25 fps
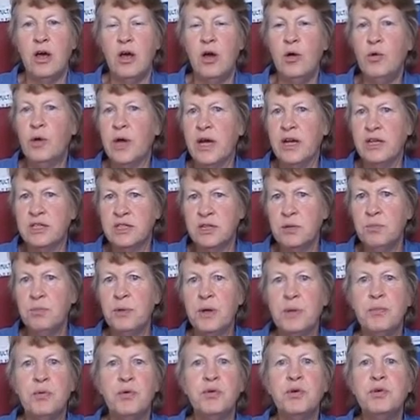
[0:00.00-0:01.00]
Okay, some
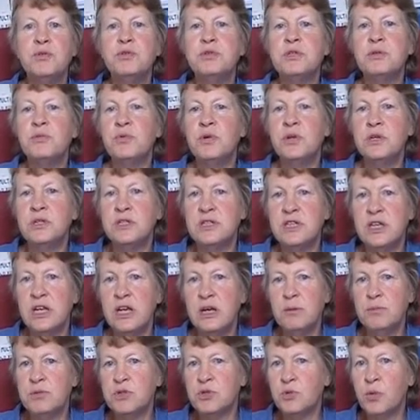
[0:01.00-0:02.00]
people use the word
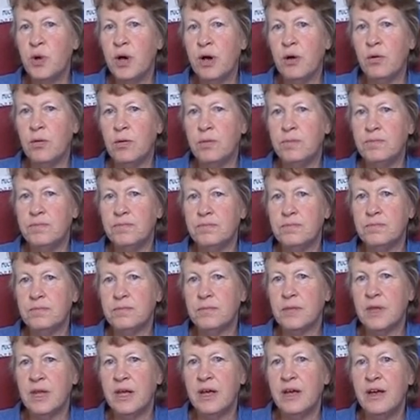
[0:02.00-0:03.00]
team as well.
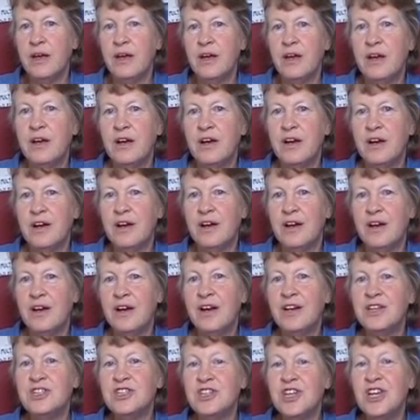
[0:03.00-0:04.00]

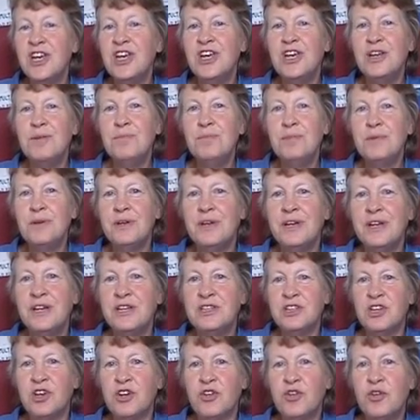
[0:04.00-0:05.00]
A team
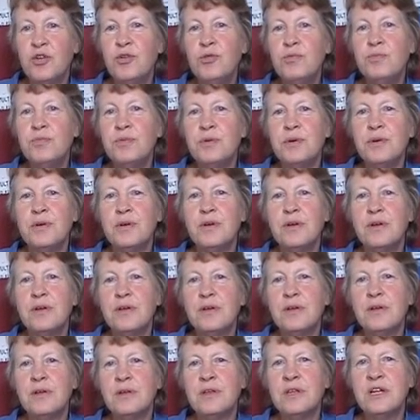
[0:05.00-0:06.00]
is a group
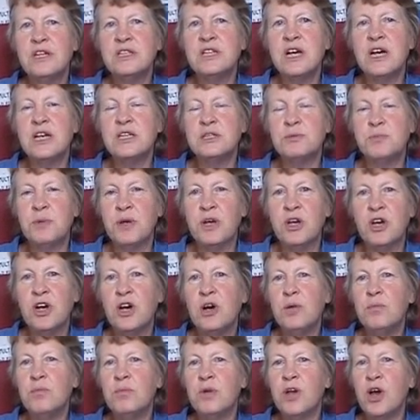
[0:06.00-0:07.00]
that has
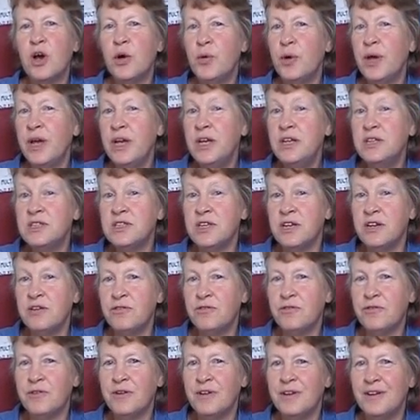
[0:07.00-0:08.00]
become
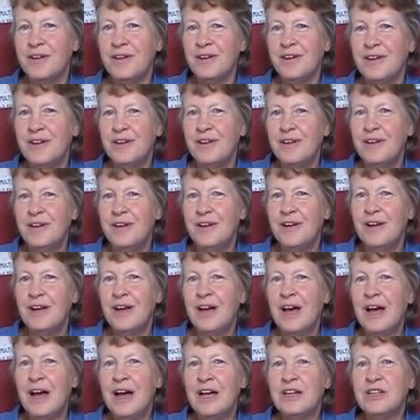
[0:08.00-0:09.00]
cohesive
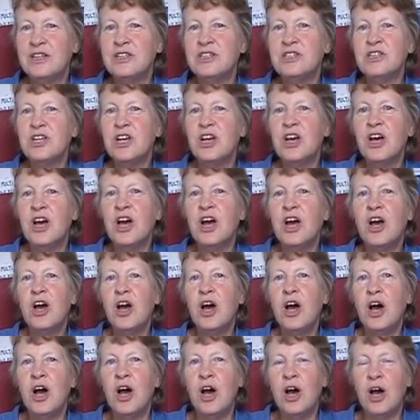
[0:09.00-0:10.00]
and
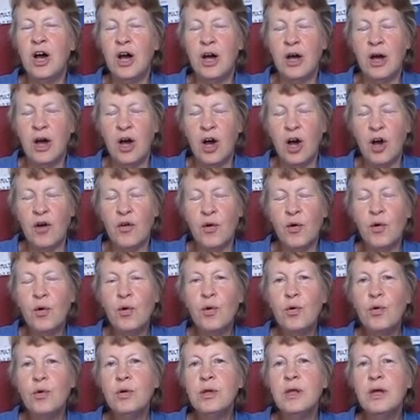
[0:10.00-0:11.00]
uh, are
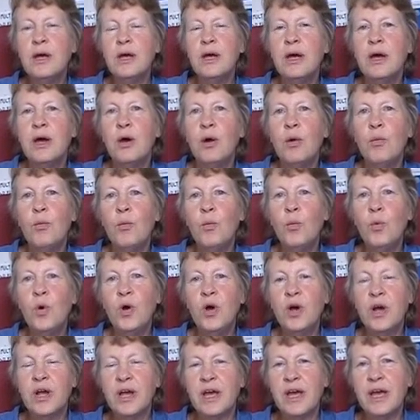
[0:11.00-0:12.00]
all
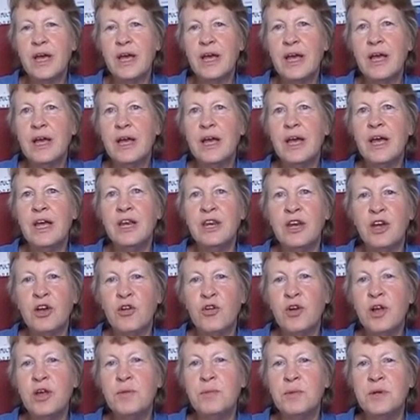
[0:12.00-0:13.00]
working in
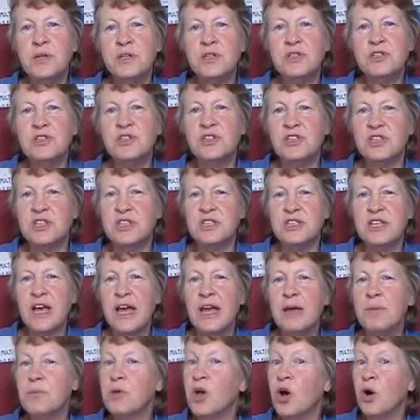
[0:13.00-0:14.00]
agreement to the
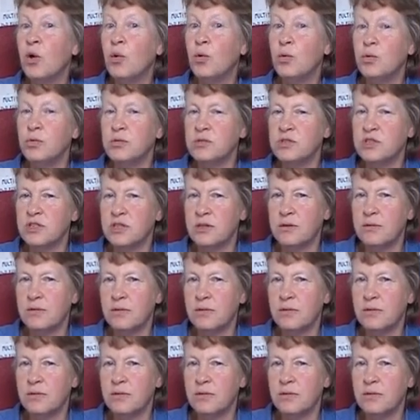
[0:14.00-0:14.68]
same goals.